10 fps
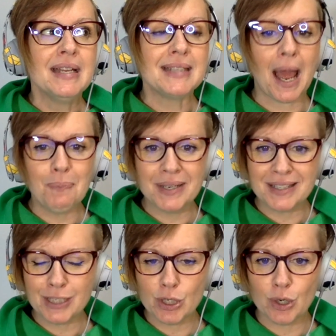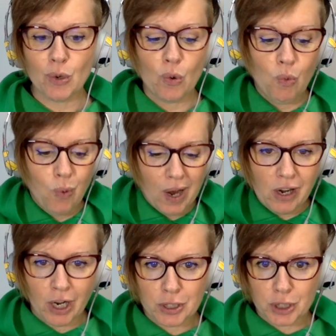tap into what
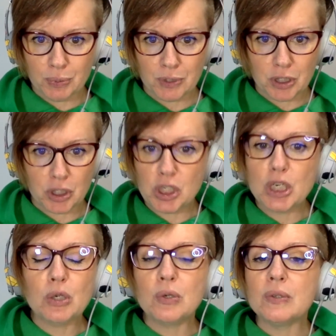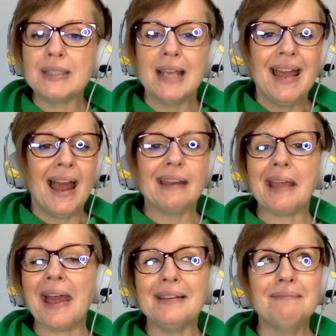cards you're supposed to choose, and
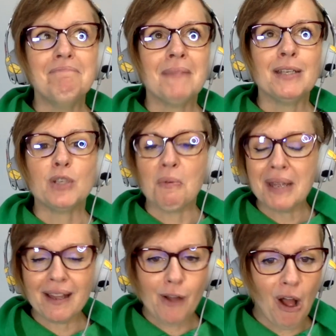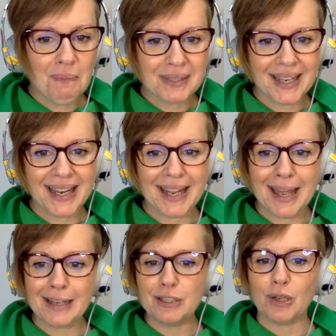again, don't make it
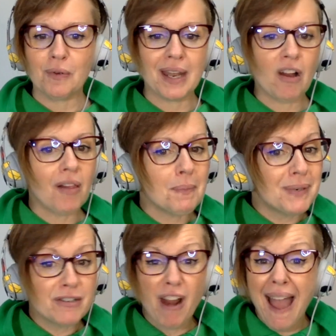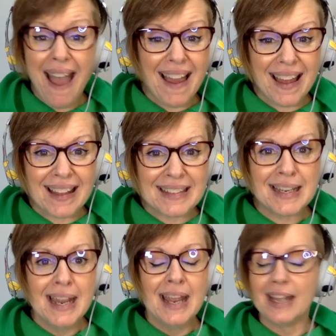complicated. Don't get all up in your head.
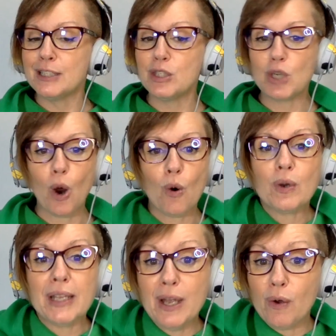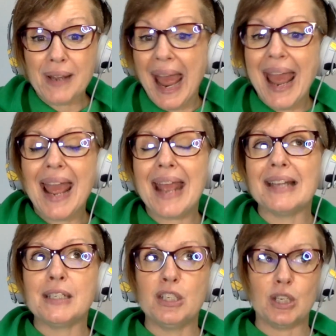It's totally
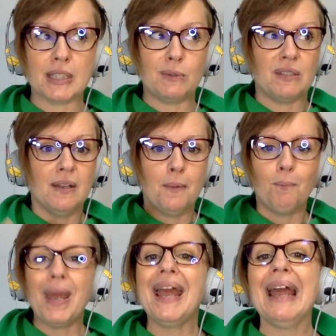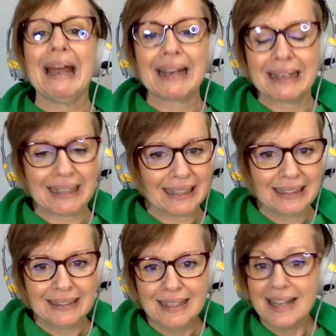okay to just pick.
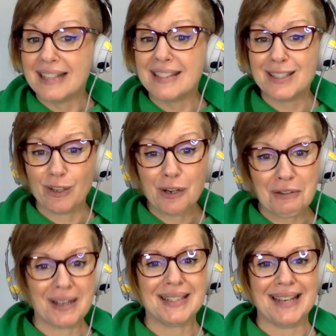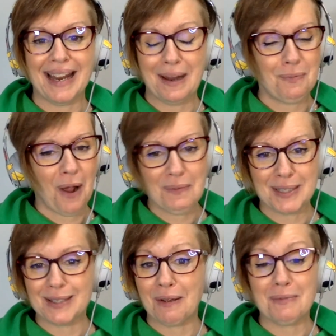It's still going to resonate. I
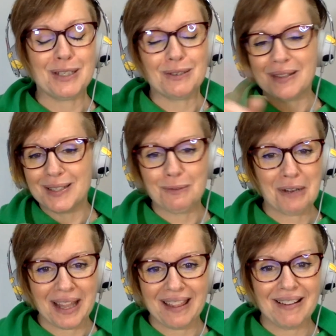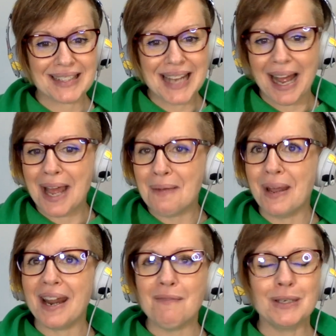promise you. I've been doing this a really long time,
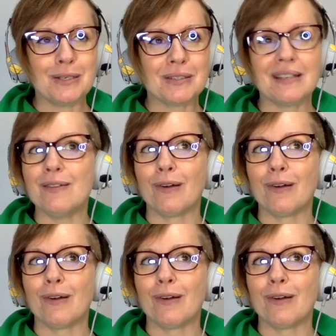and I've been using the